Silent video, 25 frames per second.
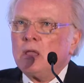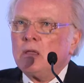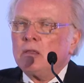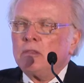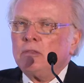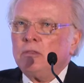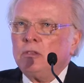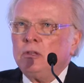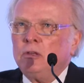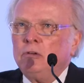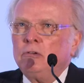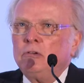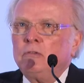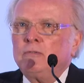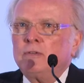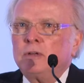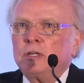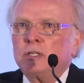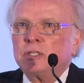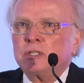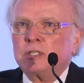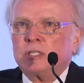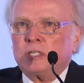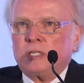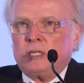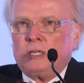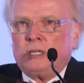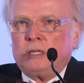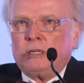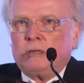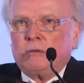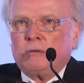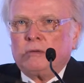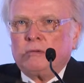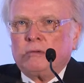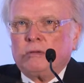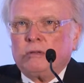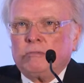the university,
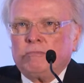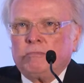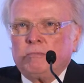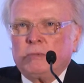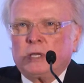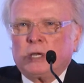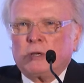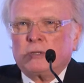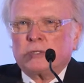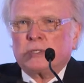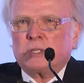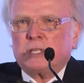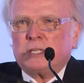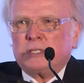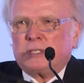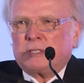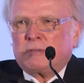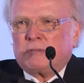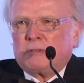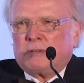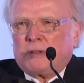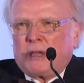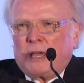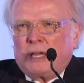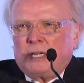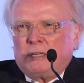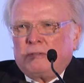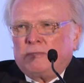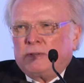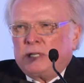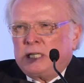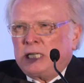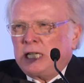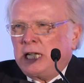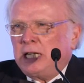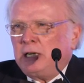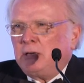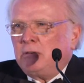because this kind of a
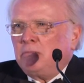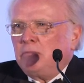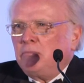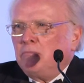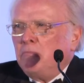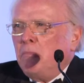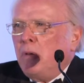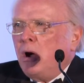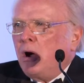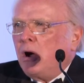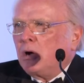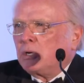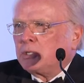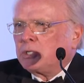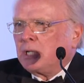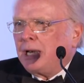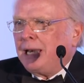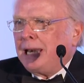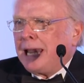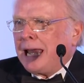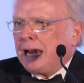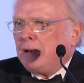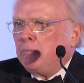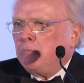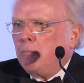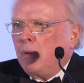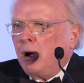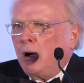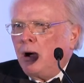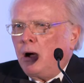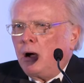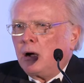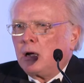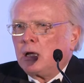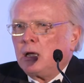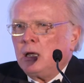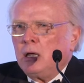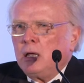date marks a
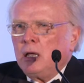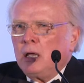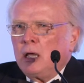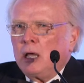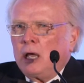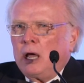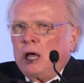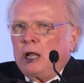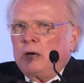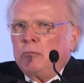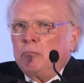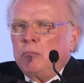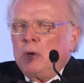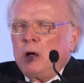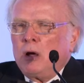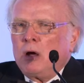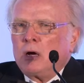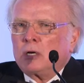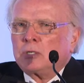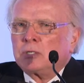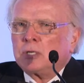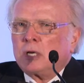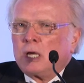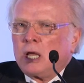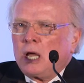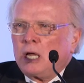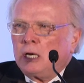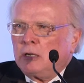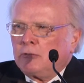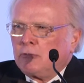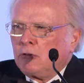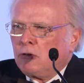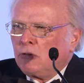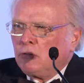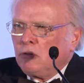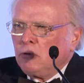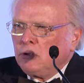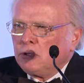landmark and marks a kind of
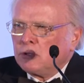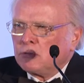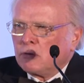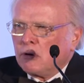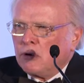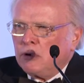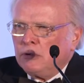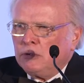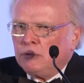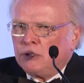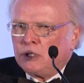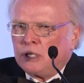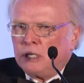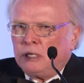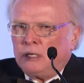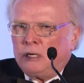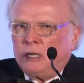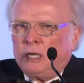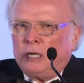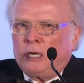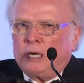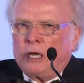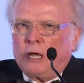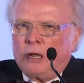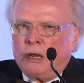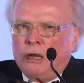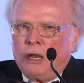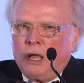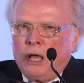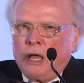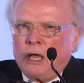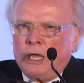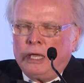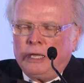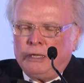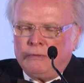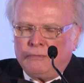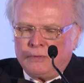crossroads in, in our
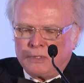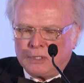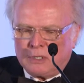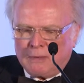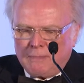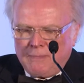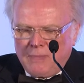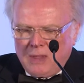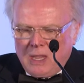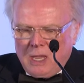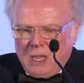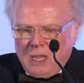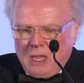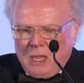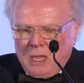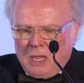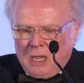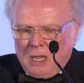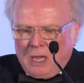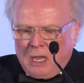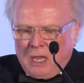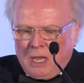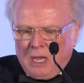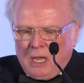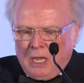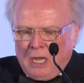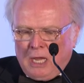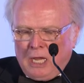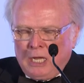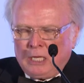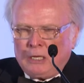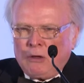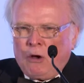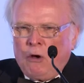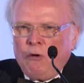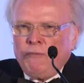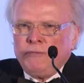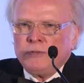lives,
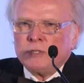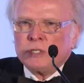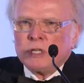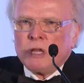it offers